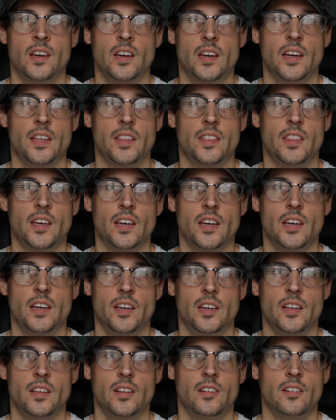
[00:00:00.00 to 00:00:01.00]
and
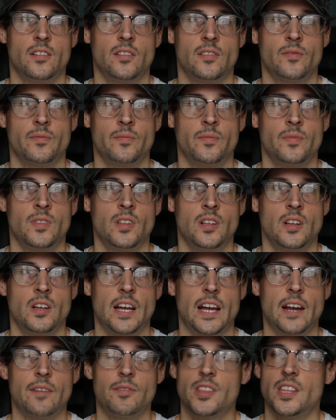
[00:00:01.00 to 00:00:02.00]
then
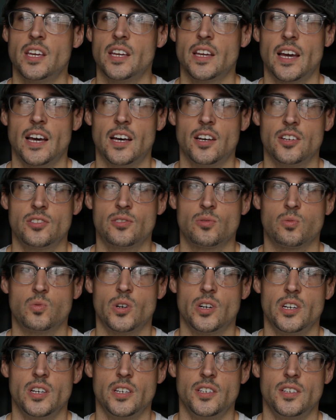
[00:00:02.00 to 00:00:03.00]
everything else
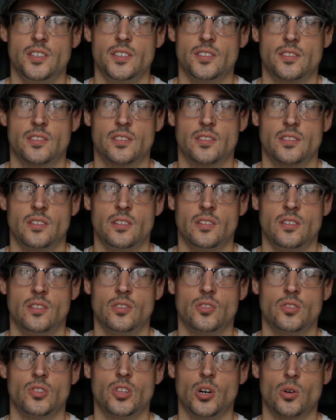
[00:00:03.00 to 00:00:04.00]
was
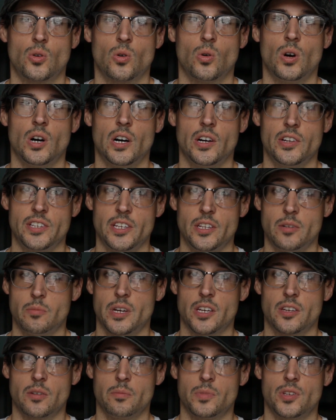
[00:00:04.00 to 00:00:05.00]
low quality in
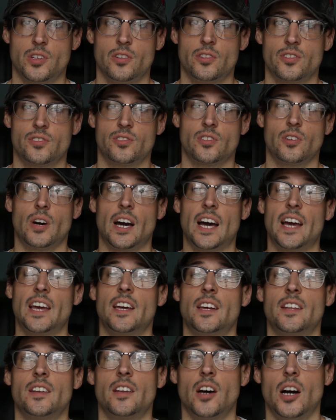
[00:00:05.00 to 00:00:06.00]
my computer. So I
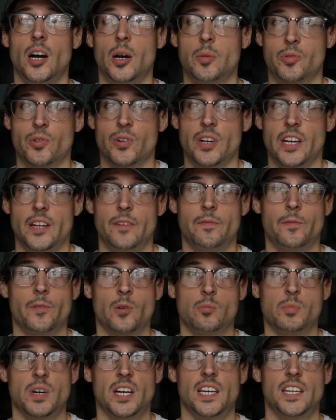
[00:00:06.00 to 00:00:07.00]
had to upgrade
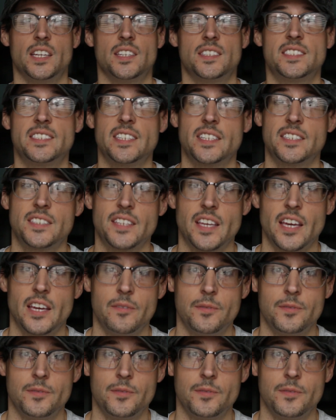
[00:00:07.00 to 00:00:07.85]
for my 6K